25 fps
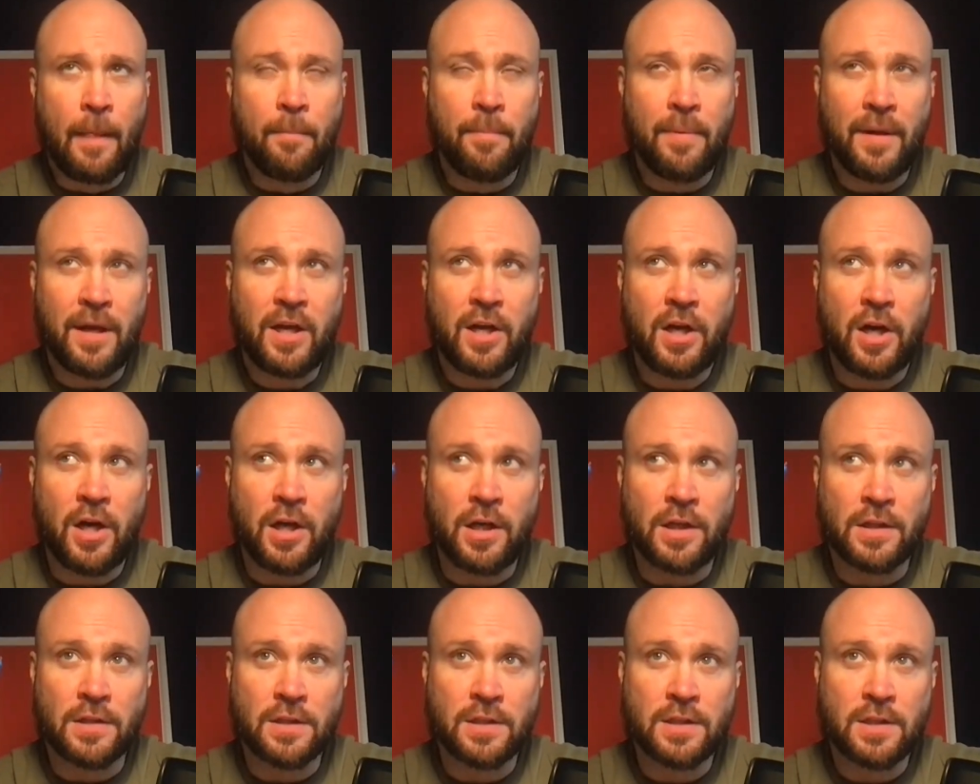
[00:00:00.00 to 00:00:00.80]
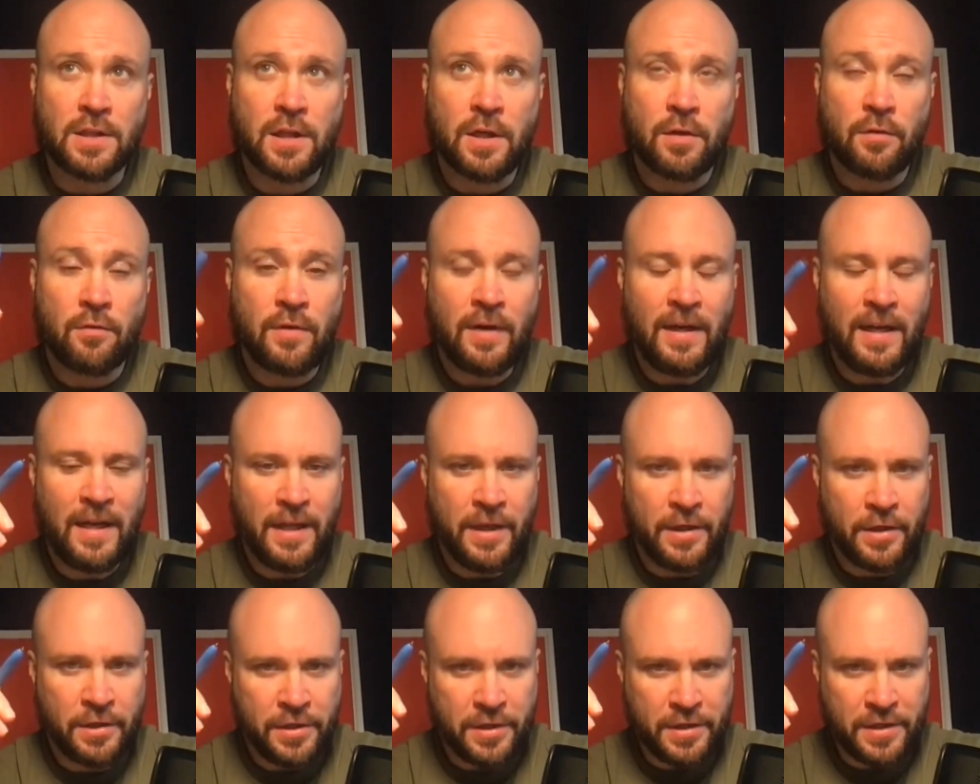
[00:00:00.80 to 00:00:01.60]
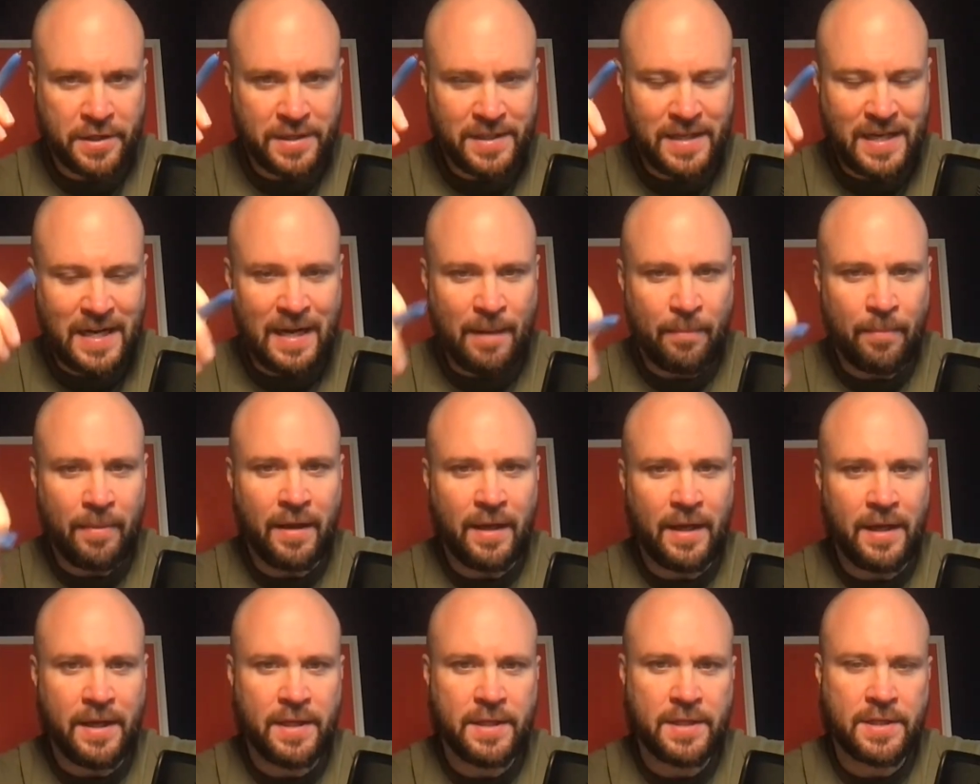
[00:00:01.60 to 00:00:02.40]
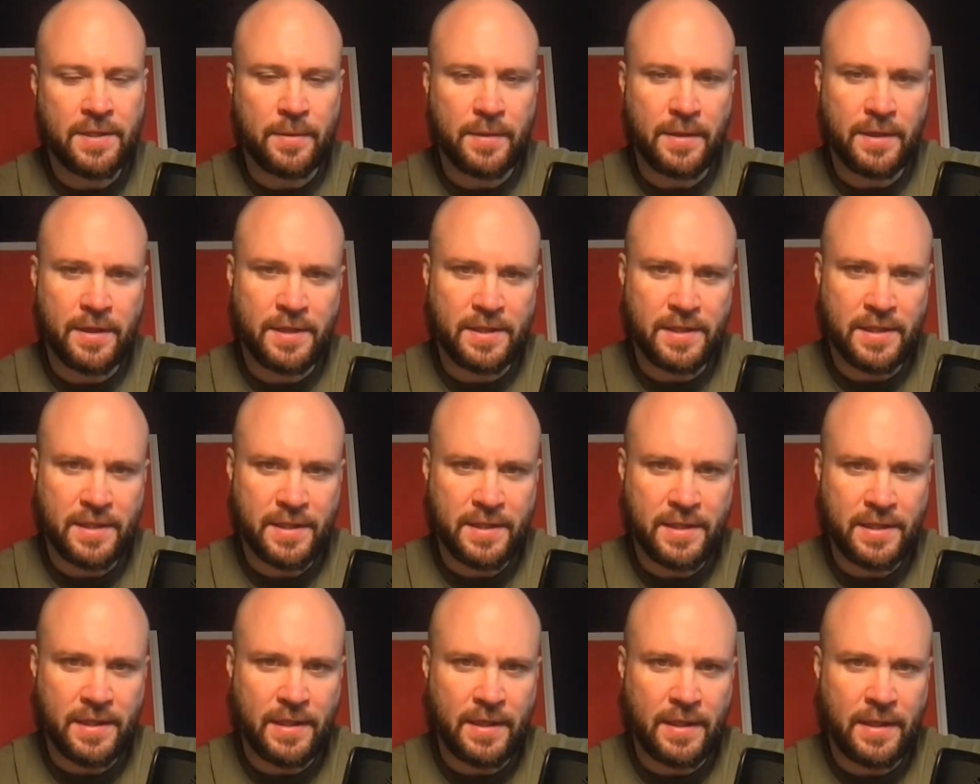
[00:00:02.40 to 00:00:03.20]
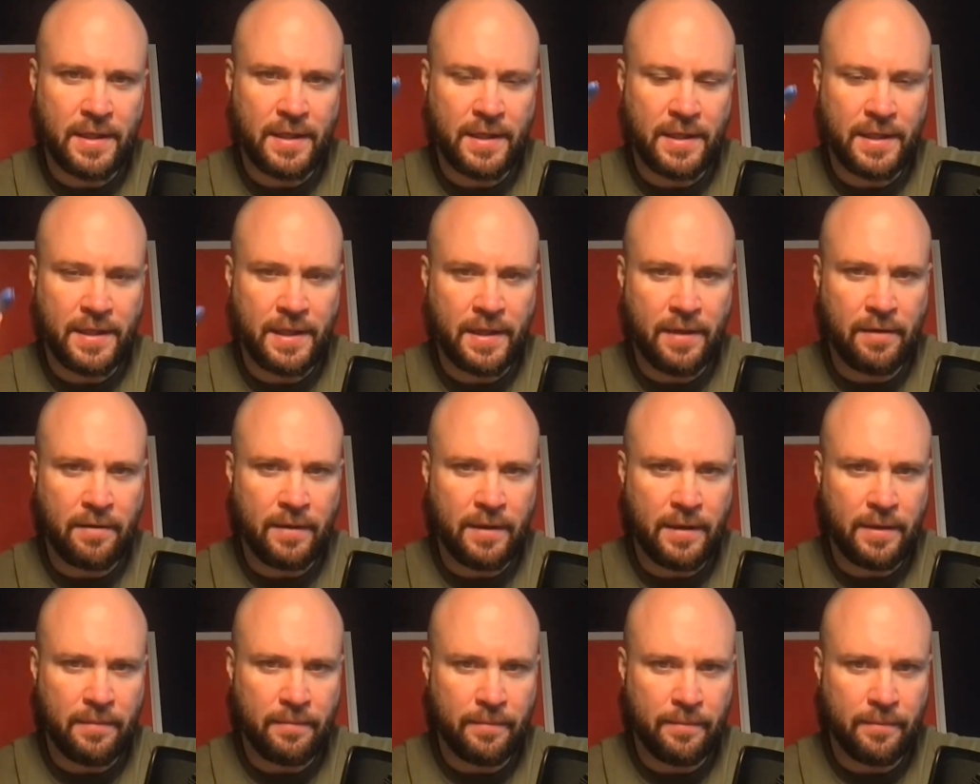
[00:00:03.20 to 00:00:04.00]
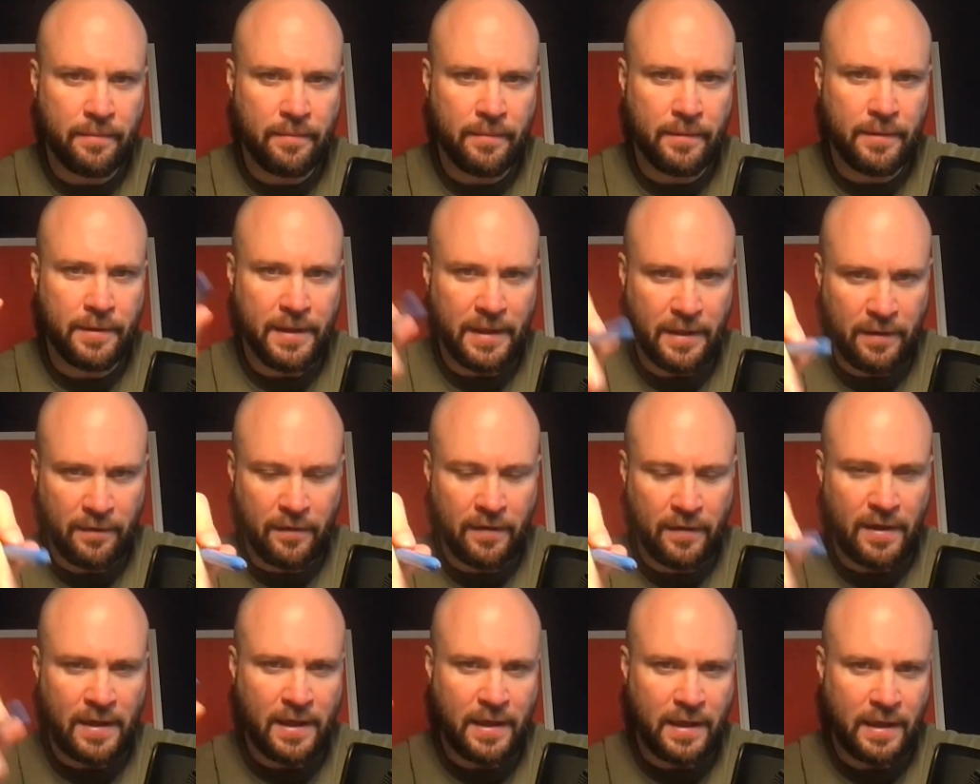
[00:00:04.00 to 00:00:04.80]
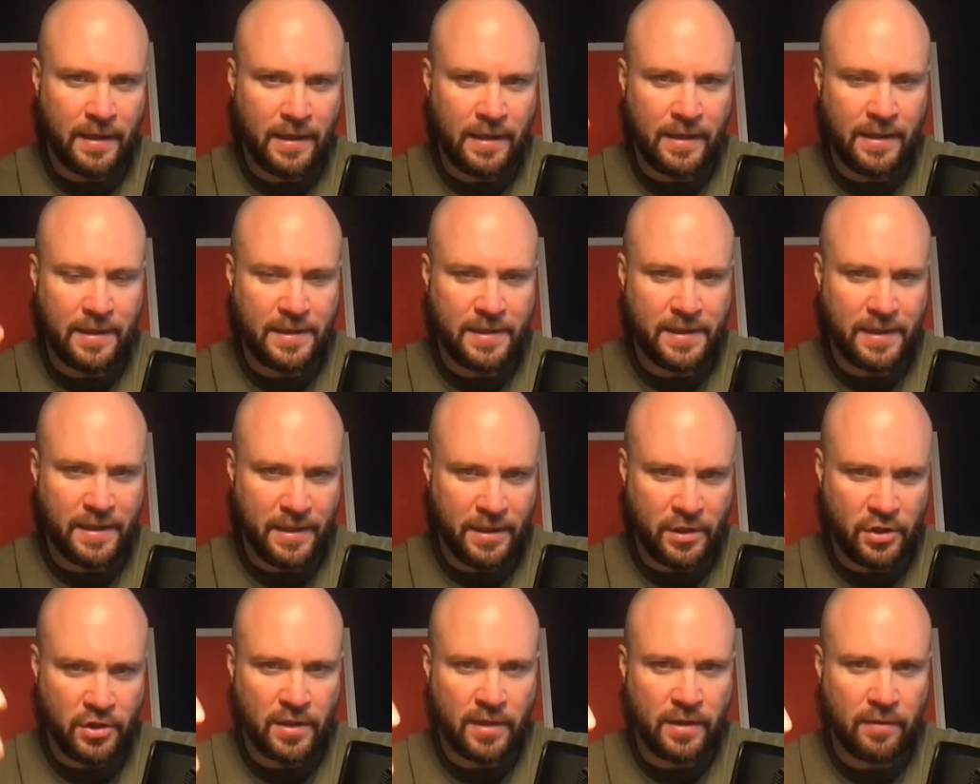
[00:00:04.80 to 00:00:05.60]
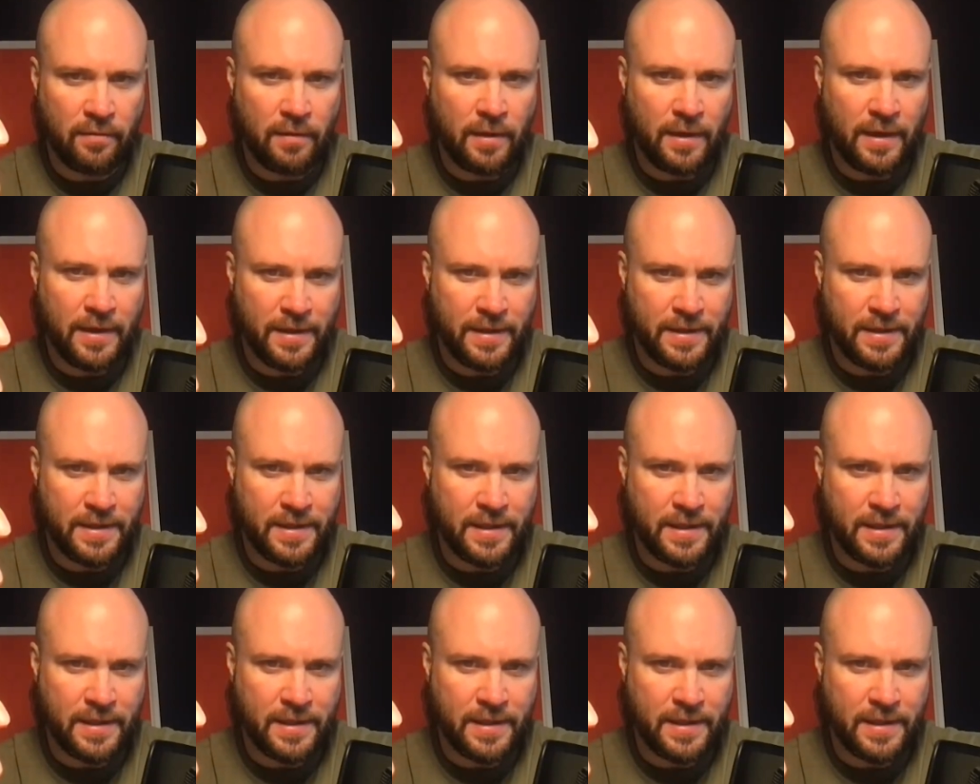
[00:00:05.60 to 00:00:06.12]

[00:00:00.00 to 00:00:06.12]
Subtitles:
because really you're just tapping into existing Ethereum DeFi, at least initially, right?